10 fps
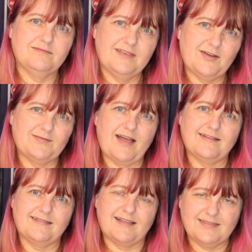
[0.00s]

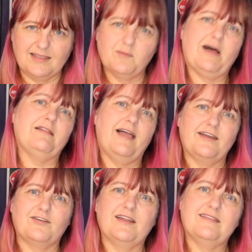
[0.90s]
not thinking about
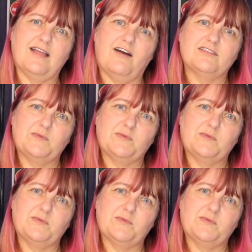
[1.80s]
light or anything else,